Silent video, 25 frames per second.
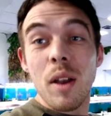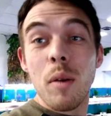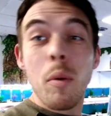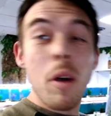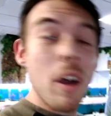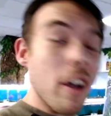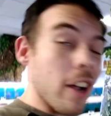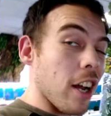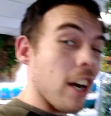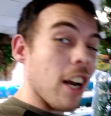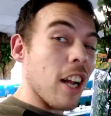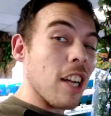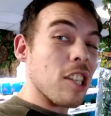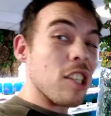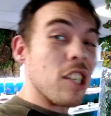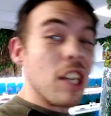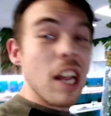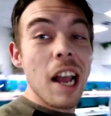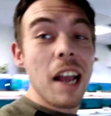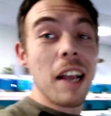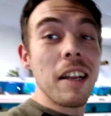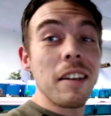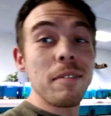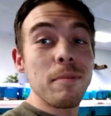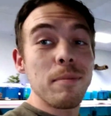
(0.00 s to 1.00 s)
What can I
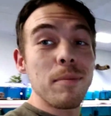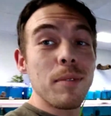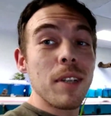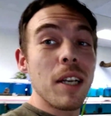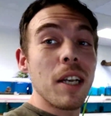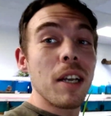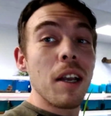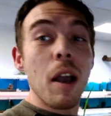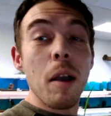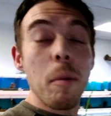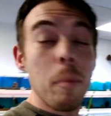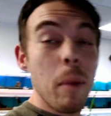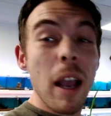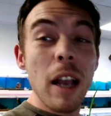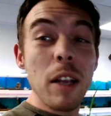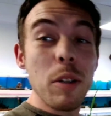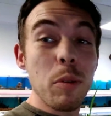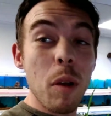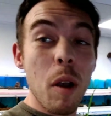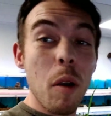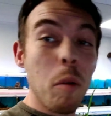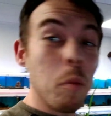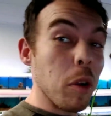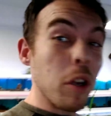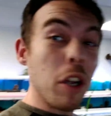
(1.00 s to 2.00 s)
say? May
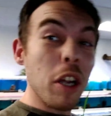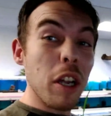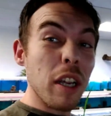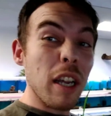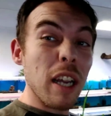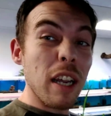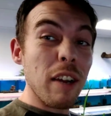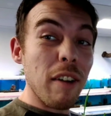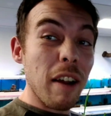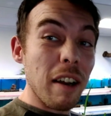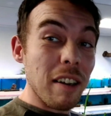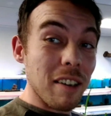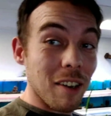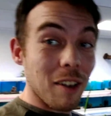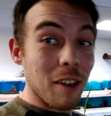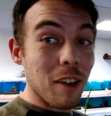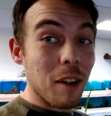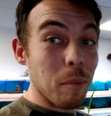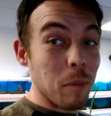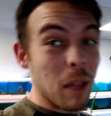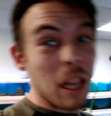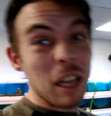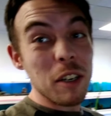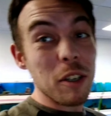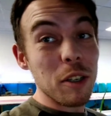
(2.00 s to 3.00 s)
as well work here, hadn't I?
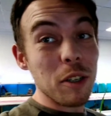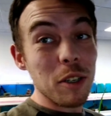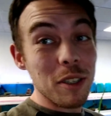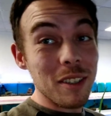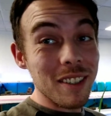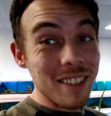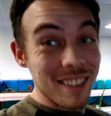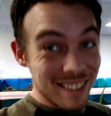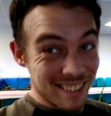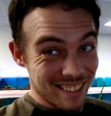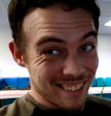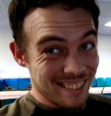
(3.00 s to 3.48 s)
I'm that good.